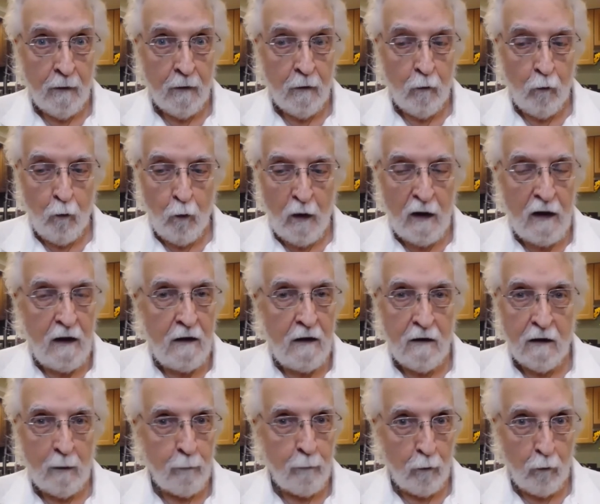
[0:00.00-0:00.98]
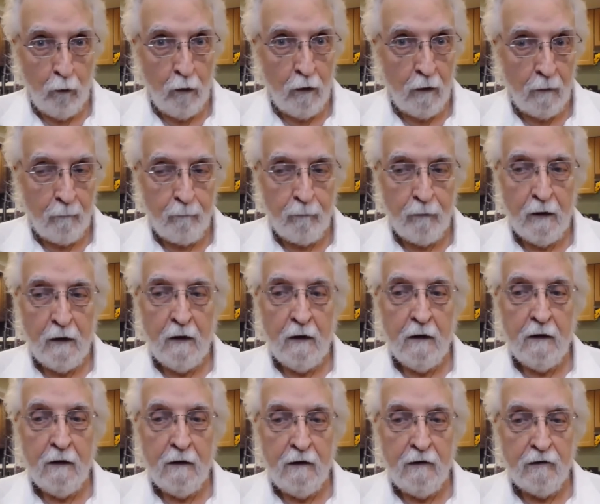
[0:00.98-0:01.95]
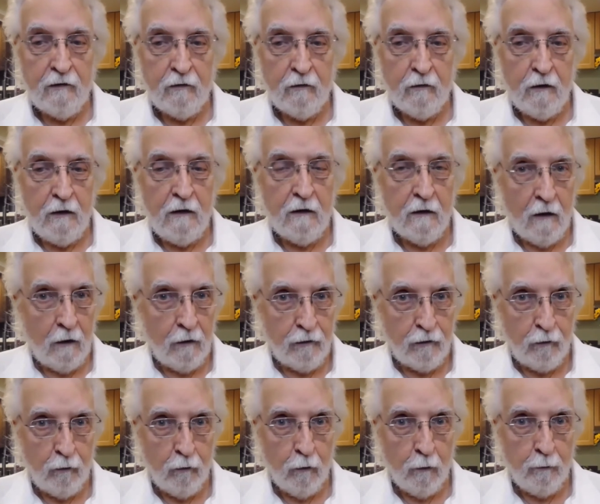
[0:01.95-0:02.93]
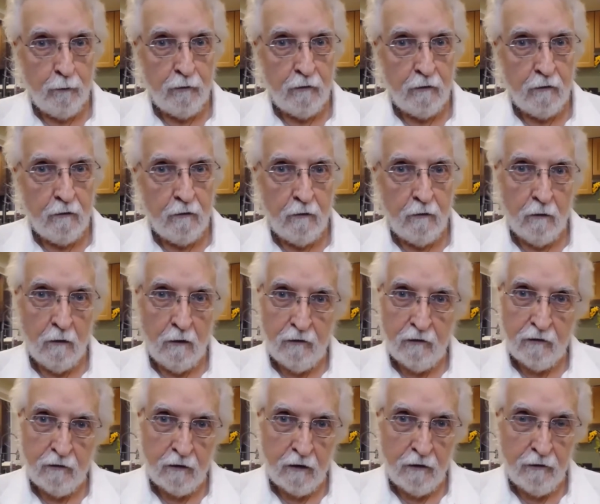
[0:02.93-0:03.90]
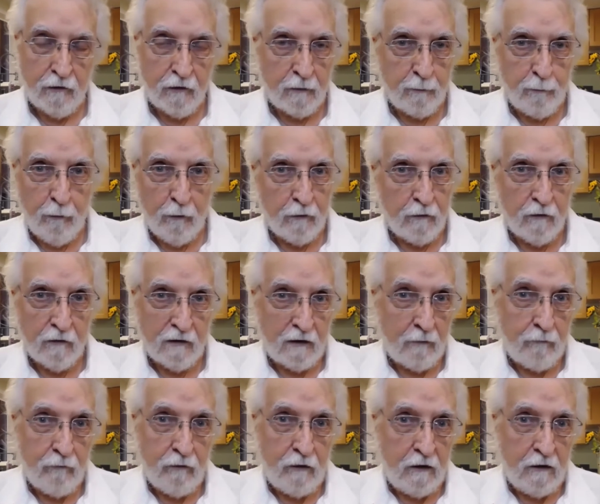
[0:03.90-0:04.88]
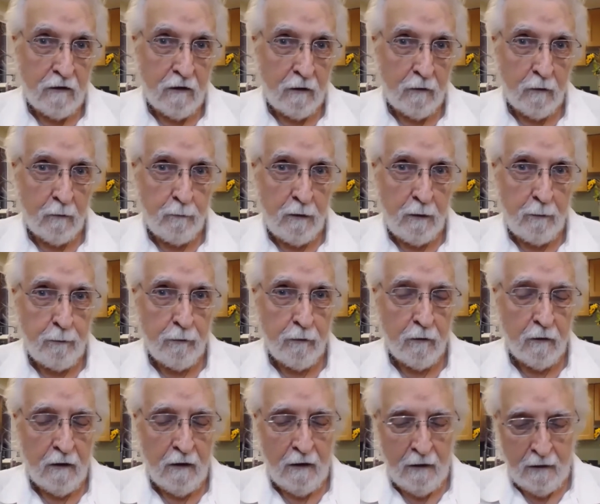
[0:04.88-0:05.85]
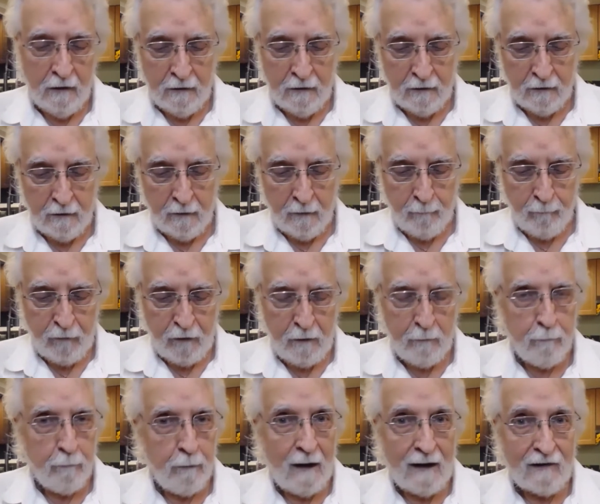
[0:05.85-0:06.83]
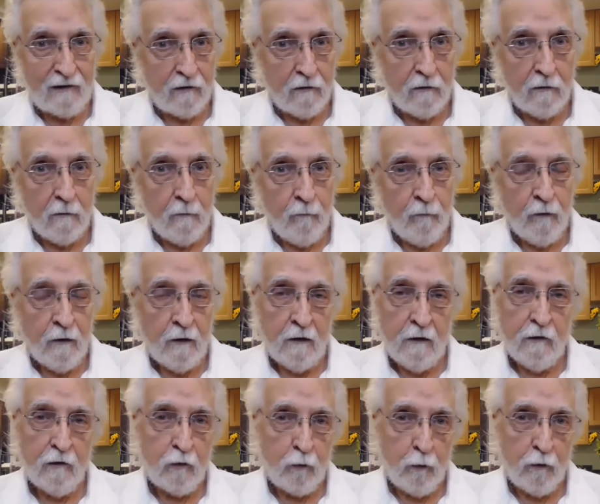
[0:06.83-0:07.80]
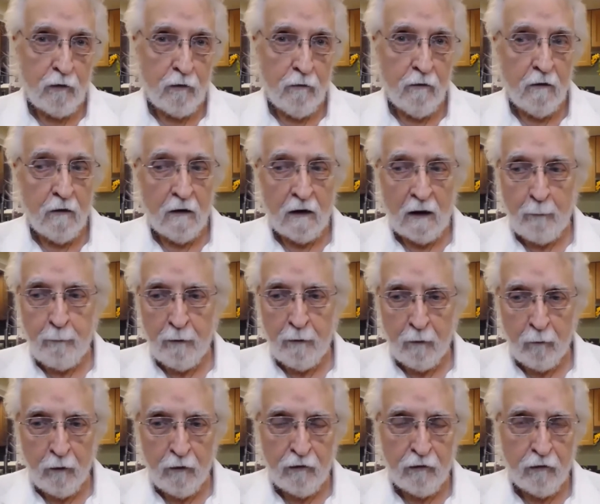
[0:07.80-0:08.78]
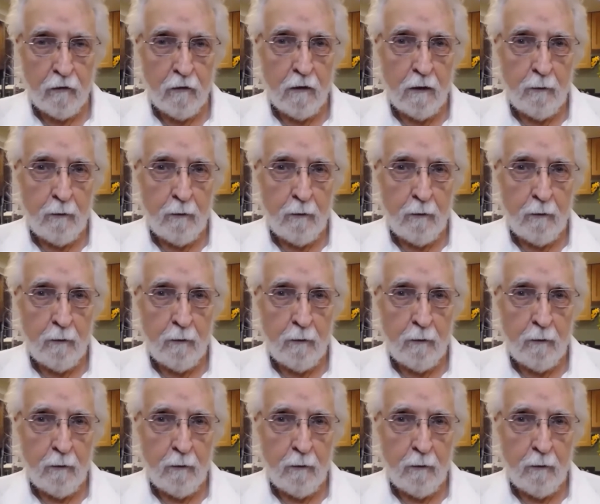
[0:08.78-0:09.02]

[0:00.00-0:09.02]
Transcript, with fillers: Way number one is in large groups. You know, I just spoke to 1,700 people in Basel, in Switzerland, a couple of weeks ago.